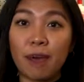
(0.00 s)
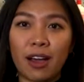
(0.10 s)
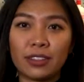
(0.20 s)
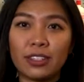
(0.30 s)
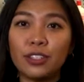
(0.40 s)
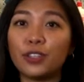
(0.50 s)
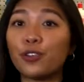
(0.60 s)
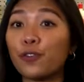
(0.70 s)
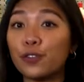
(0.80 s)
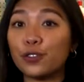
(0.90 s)
model,
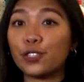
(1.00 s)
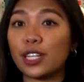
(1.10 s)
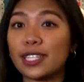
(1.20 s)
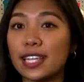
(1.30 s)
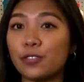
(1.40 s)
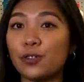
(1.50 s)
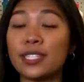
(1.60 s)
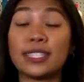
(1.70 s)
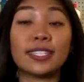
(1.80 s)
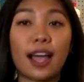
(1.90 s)
your flu shot schedule
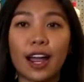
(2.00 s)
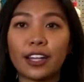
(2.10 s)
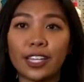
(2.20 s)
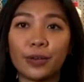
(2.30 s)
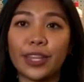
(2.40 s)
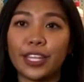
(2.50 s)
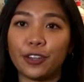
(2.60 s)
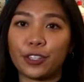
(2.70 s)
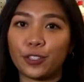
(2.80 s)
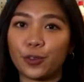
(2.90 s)
is entirely within
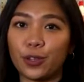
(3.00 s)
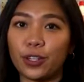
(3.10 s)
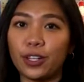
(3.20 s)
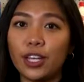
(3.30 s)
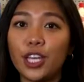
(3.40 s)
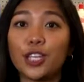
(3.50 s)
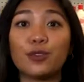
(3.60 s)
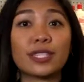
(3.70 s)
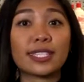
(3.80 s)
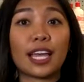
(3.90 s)
your control.
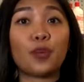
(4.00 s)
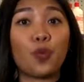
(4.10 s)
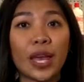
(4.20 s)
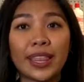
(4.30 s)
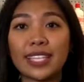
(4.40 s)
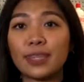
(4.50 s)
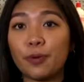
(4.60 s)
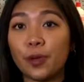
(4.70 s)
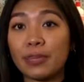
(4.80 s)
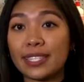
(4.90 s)
You decide when these
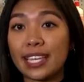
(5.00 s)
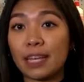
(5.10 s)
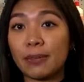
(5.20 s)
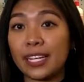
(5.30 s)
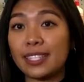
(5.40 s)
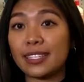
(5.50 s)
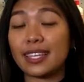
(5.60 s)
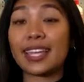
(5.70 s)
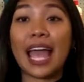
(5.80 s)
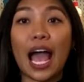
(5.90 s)
appointments take place
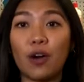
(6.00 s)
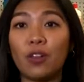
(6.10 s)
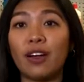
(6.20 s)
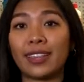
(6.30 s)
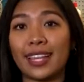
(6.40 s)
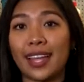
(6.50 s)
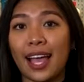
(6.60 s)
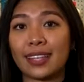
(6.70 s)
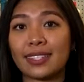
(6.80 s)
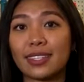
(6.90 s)
and how long they
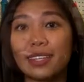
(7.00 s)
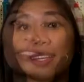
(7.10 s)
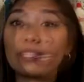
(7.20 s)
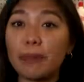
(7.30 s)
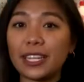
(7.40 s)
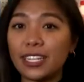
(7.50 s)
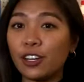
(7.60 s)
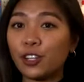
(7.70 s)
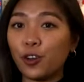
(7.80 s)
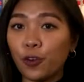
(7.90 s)
last.
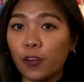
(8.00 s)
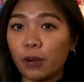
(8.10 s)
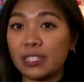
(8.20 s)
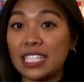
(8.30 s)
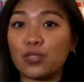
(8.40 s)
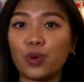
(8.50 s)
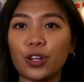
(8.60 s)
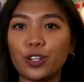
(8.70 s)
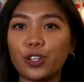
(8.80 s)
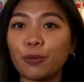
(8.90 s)
Depending on your pharmacy's
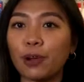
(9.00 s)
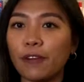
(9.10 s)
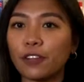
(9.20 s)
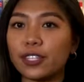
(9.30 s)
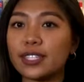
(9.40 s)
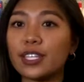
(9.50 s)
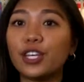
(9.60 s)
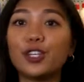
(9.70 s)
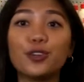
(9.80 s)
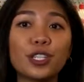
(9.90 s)
workload or preference,
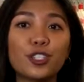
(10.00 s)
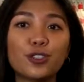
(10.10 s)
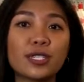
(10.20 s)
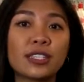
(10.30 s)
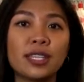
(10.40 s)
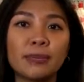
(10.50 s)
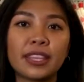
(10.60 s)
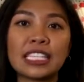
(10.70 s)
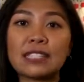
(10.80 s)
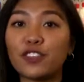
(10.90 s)
you can choose to
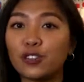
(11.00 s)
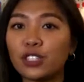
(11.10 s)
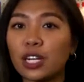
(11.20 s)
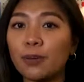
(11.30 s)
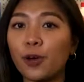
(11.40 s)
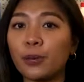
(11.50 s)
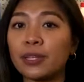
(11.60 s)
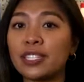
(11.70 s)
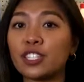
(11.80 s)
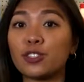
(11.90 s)
limit these flu shot
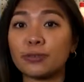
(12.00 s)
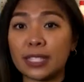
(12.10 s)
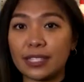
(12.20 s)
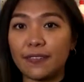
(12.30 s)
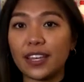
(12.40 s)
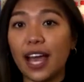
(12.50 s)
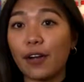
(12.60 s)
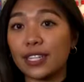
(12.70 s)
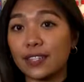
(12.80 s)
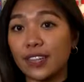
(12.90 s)
appointments to specific
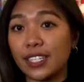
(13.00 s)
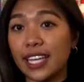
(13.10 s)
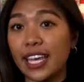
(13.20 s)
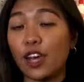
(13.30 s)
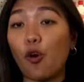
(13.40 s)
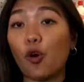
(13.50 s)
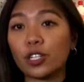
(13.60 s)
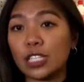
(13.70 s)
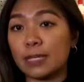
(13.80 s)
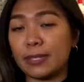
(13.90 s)
hours of the day
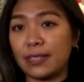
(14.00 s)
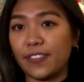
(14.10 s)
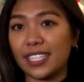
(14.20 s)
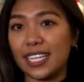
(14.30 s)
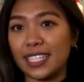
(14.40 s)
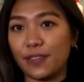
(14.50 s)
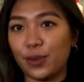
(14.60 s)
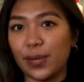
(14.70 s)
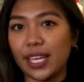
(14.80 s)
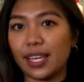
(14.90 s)
or to specific days of
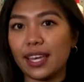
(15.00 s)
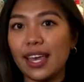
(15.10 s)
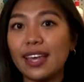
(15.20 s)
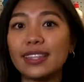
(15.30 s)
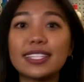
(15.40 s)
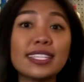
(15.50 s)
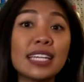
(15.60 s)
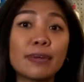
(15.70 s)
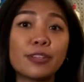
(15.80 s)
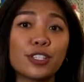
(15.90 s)
the week. This
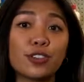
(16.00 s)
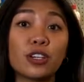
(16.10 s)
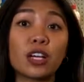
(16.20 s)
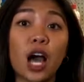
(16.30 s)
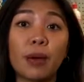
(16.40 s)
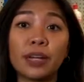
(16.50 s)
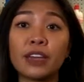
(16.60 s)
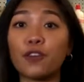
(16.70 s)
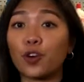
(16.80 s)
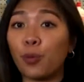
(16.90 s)
enables you to
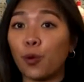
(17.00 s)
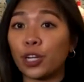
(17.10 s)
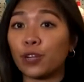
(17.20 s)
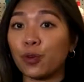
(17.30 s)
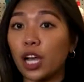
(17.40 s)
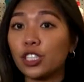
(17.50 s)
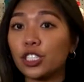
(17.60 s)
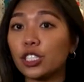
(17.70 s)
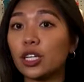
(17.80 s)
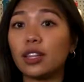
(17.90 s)
accommodate for a morning
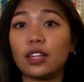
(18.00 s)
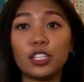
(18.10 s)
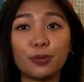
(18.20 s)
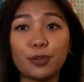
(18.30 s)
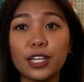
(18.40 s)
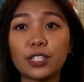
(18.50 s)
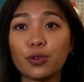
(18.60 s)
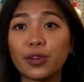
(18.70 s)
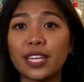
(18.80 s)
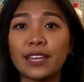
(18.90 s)
rush, lunch breaks,
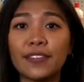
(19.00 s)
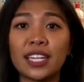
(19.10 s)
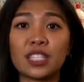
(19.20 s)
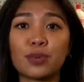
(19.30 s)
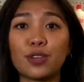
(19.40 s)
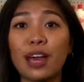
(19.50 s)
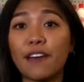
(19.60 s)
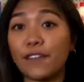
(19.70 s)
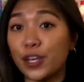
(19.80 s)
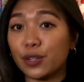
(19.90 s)
or the evenings when you
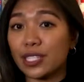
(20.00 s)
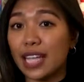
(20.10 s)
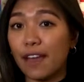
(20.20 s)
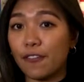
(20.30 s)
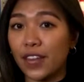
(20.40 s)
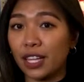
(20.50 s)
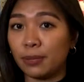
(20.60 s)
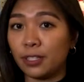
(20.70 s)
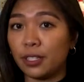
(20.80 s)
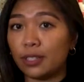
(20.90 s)
have fewer staff
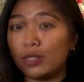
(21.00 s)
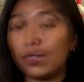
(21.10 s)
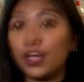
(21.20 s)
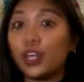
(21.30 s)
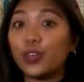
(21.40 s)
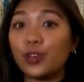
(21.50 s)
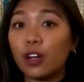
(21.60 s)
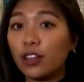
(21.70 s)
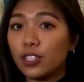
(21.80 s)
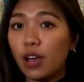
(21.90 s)
available. You can
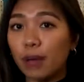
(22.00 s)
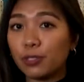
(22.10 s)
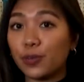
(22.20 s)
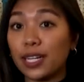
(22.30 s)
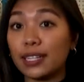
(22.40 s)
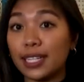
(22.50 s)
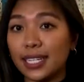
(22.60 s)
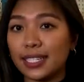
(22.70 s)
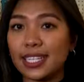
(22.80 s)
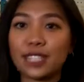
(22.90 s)
also opt to run
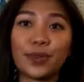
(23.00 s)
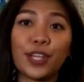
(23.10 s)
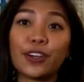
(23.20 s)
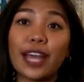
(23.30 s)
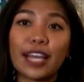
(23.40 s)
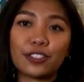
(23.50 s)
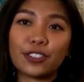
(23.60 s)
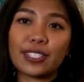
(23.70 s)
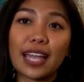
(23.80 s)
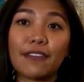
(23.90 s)
clinic days when there are extra
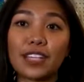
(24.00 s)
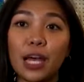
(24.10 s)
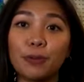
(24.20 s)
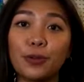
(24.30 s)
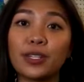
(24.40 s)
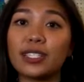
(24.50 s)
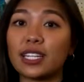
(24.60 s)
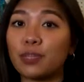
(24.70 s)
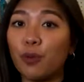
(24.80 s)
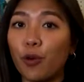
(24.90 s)
staff to help you
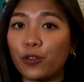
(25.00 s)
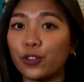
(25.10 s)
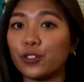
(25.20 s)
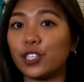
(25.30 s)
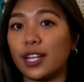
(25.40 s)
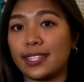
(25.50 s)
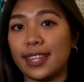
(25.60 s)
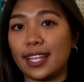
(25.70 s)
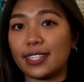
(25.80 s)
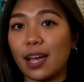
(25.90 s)
conduct more flu shots in
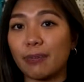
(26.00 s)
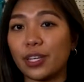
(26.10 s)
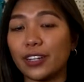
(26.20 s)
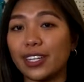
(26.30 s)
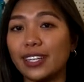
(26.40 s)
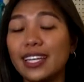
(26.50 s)
that time period.